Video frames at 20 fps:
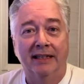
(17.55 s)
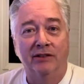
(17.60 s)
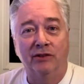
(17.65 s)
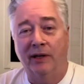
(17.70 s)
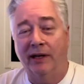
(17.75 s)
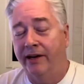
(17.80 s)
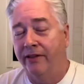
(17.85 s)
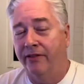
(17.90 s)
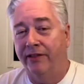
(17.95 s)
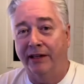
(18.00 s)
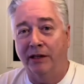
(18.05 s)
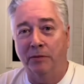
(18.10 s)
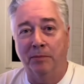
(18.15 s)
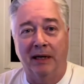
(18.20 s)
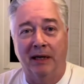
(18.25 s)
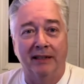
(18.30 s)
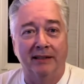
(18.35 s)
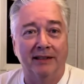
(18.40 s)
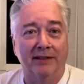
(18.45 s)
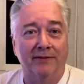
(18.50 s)
Trying to think
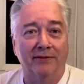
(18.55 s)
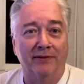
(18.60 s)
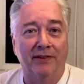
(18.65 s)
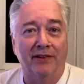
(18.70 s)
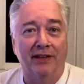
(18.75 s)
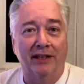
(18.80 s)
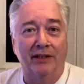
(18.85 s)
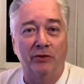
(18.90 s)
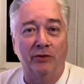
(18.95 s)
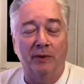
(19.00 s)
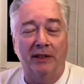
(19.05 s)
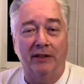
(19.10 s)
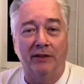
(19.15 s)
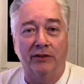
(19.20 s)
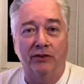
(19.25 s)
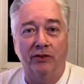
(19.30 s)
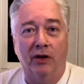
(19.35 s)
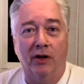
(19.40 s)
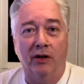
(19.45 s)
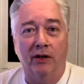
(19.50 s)
about different things we
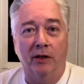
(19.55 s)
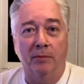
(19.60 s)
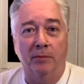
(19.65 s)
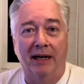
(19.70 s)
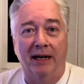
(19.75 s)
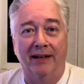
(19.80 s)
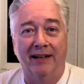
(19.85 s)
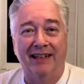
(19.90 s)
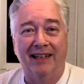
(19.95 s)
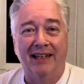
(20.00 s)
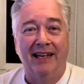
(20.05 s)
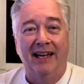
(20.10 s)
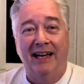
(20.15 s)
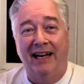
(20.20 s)
could talk about.